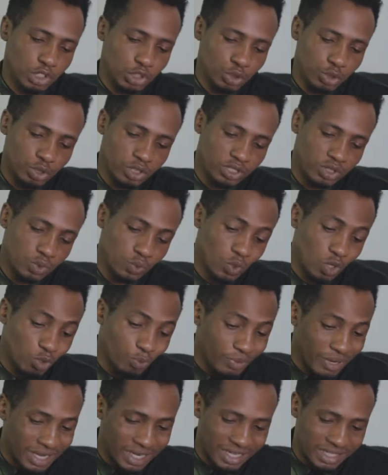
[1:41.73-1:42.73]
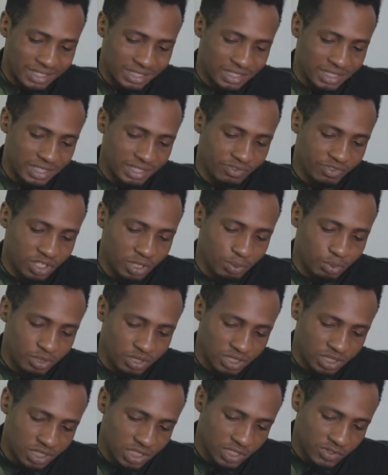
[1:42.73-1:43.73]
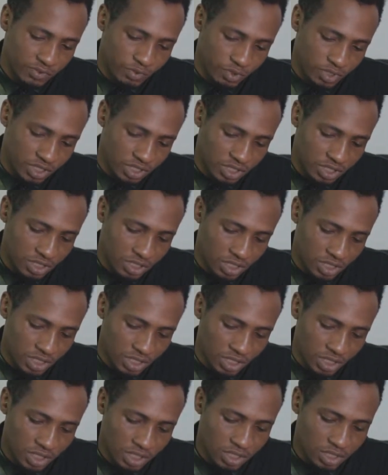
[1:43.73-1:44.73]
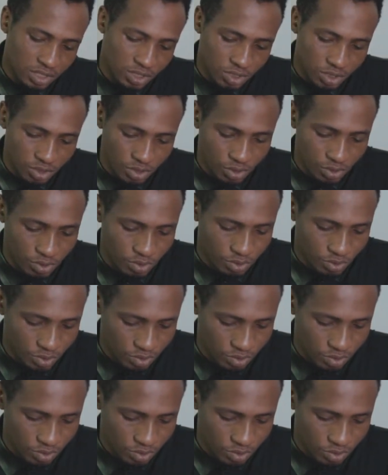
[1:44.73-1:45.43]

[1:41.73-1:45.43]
Sure, it's well balanced if you're putting this way. So,